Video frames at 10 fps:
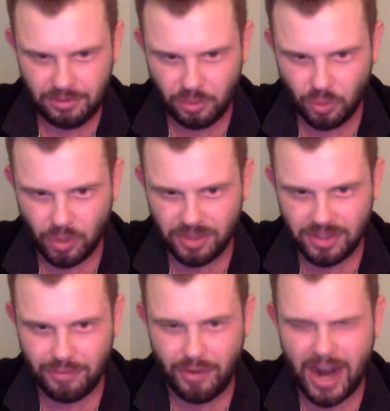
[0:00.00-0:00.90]
was
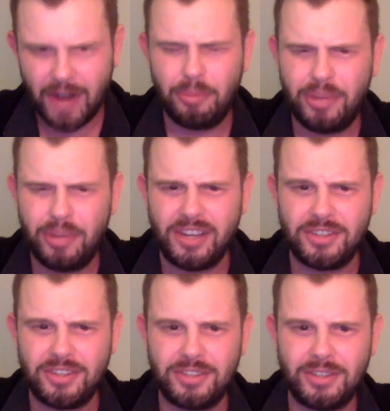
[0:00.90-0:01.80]
the final
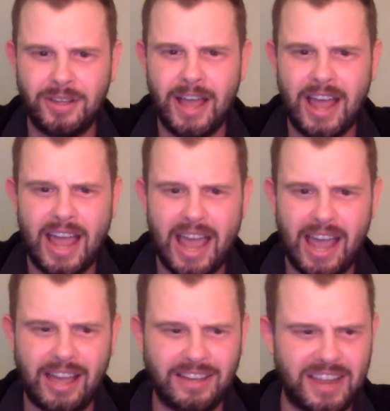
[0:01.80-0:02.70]
piece.
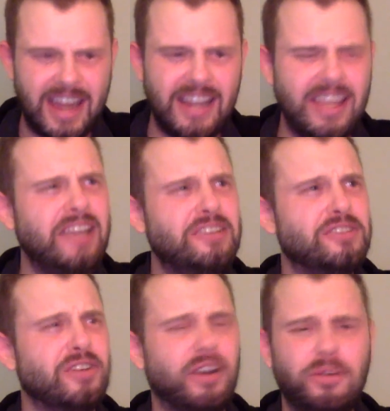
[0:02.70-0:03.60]
And Danny Ainge
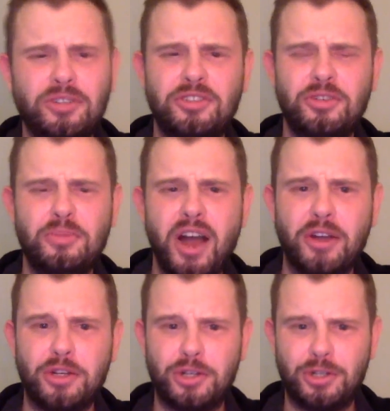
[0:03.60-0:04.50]
thought it was too
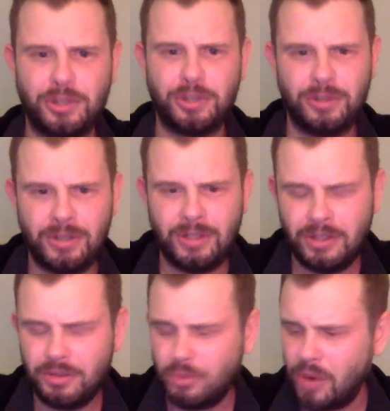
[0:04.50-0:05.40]
much.
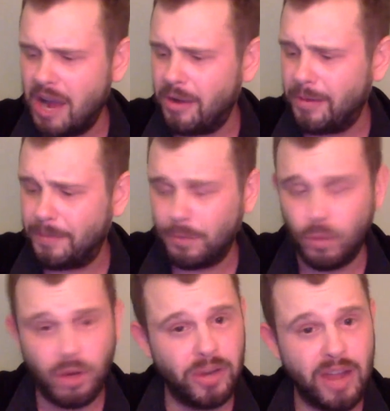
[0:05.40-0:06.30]
Wow.
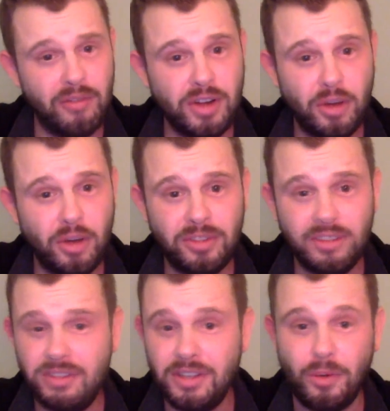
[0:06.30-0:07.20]
We will never know what the
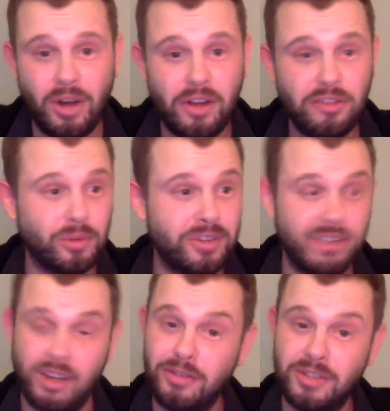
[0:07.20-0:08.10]
deal was or what the
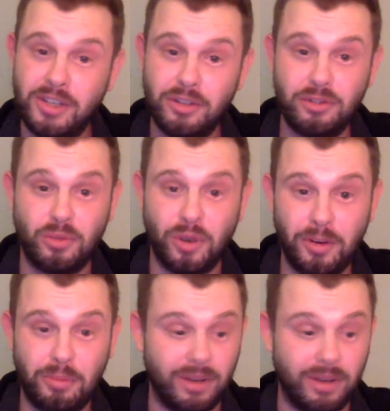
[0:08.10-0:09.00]
other deals were.
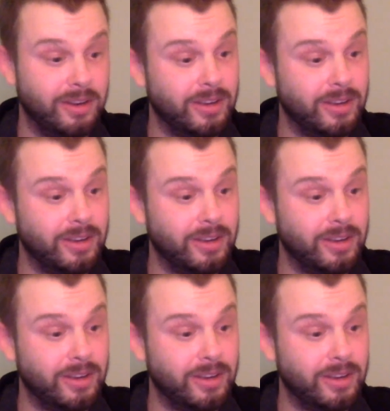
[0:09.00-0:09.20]
But